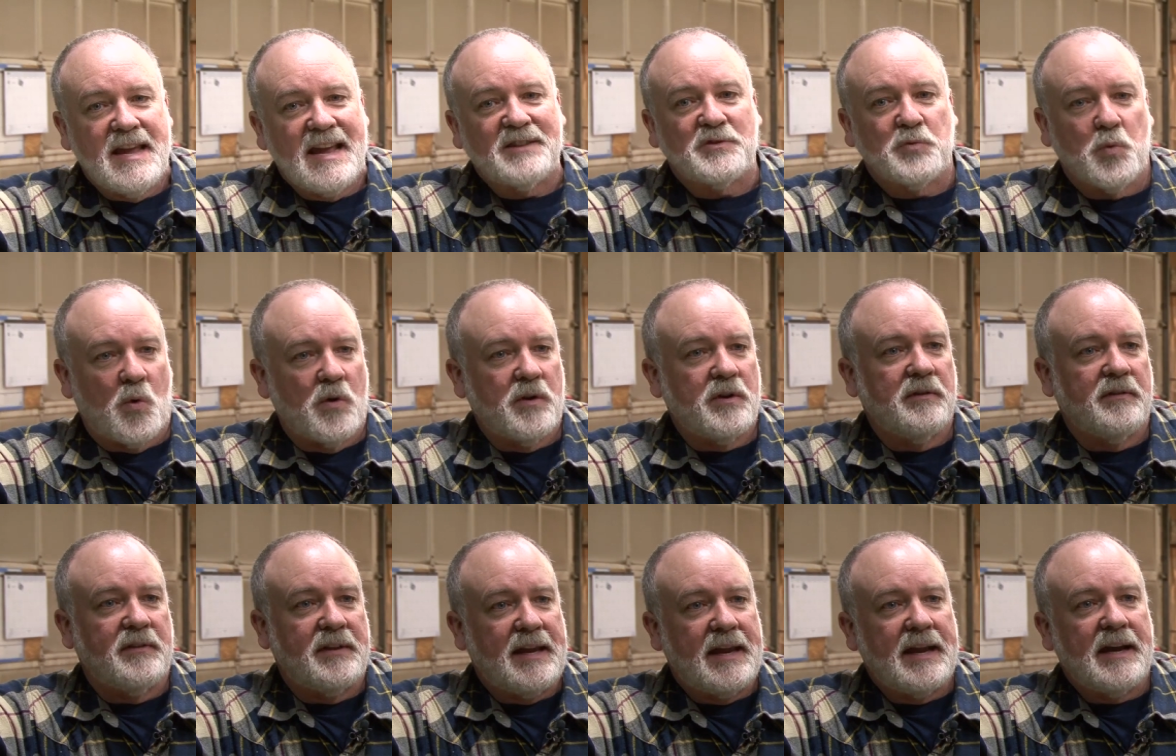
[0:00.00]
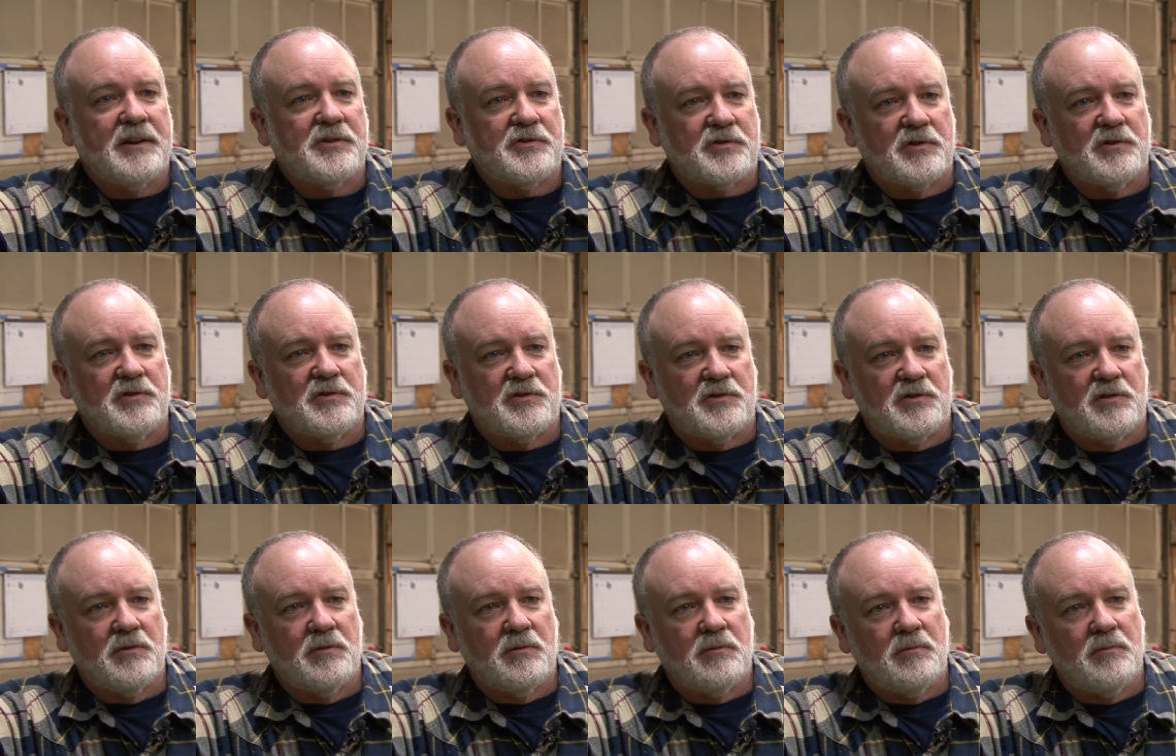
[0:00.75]
it's one of the answers
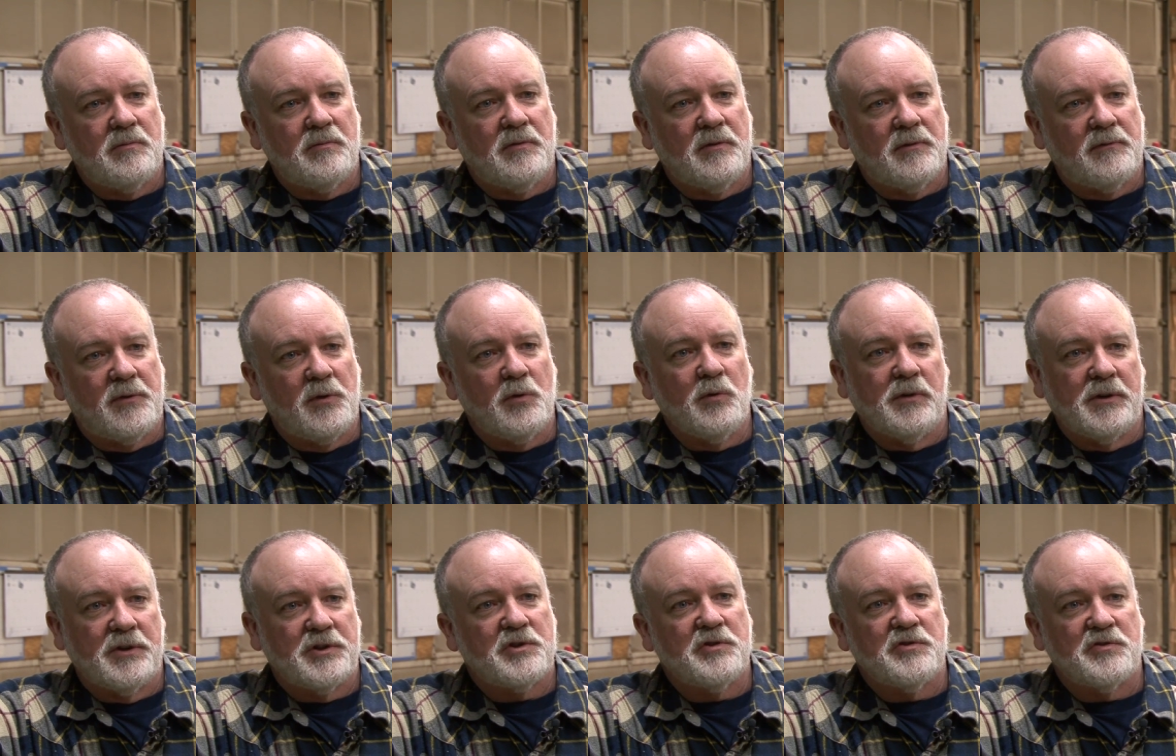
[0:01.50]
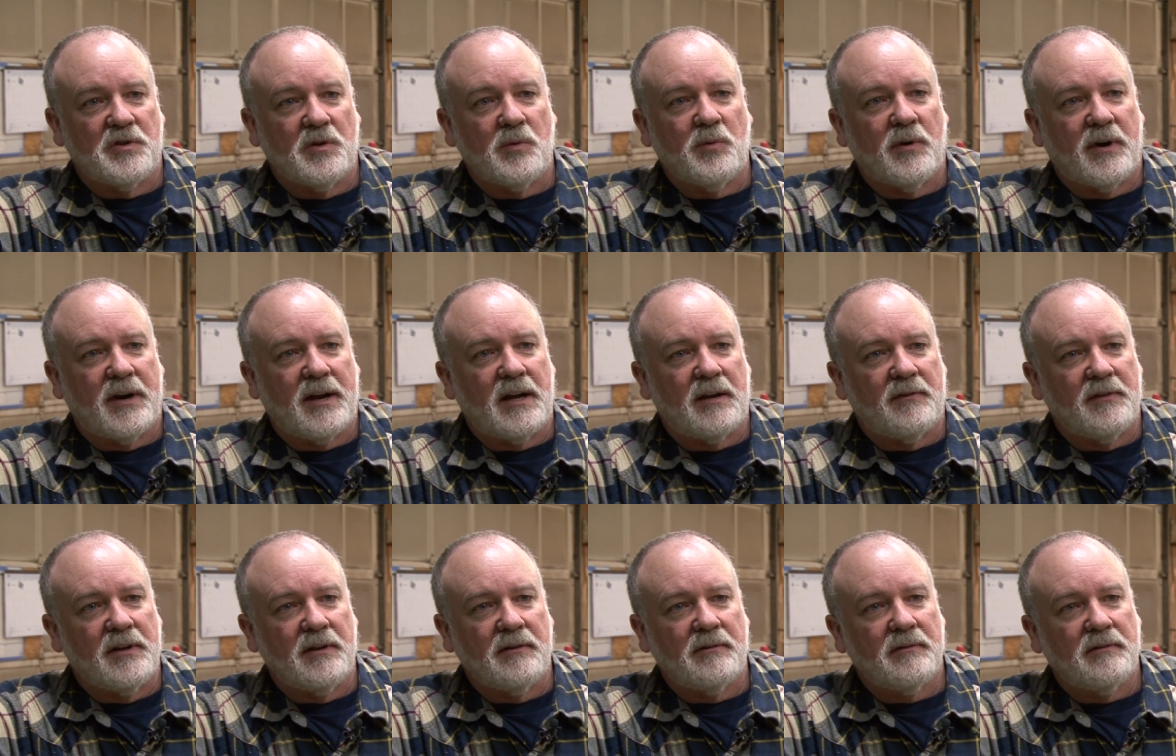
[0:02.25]
to the fuel issues that we're
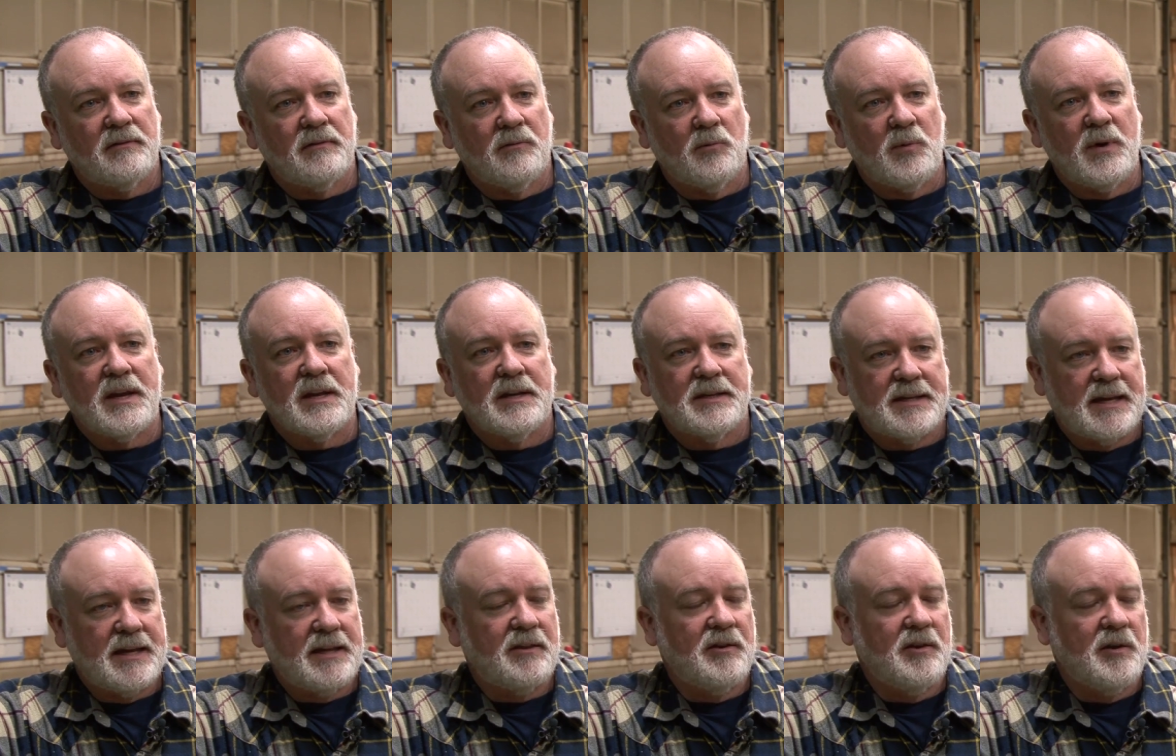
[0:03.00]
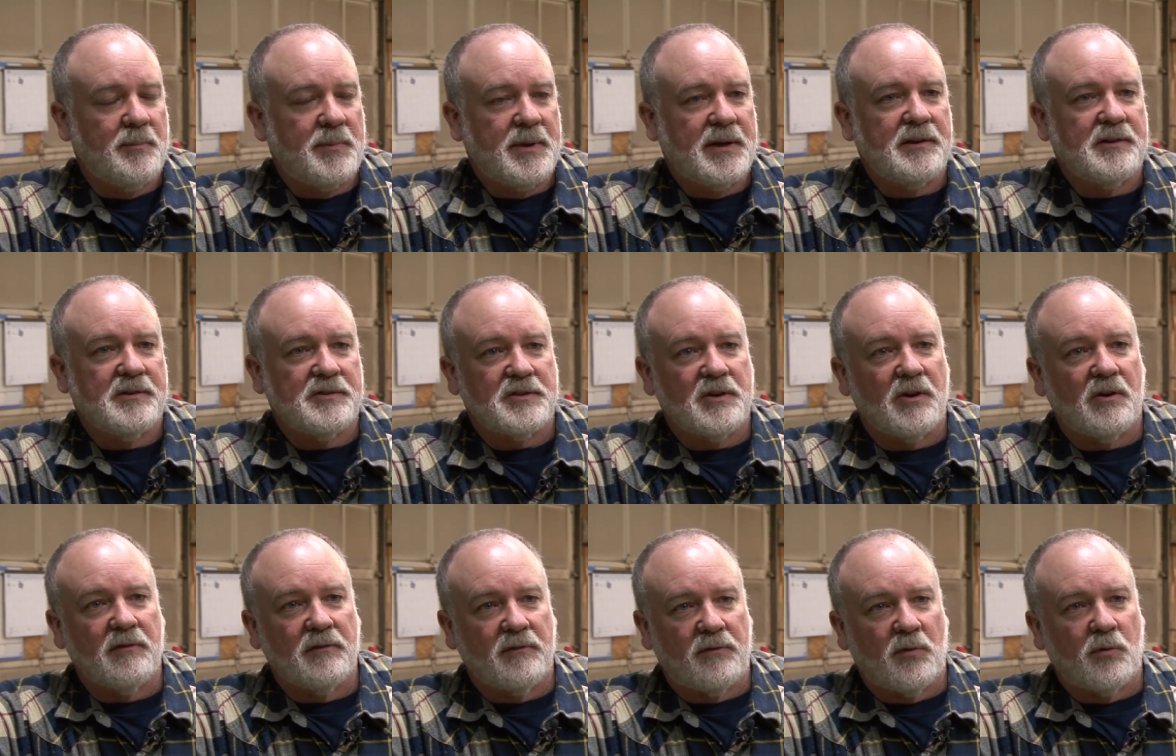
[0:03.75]
having. We can take the dependency
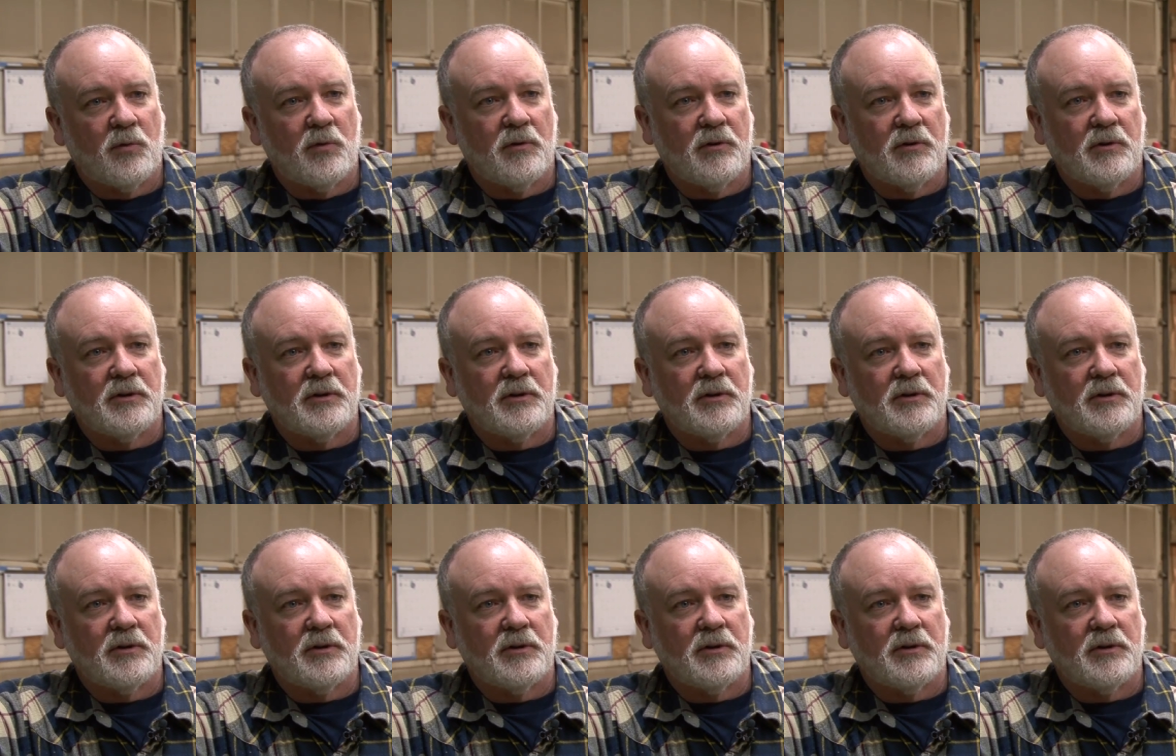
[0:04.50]
on foreign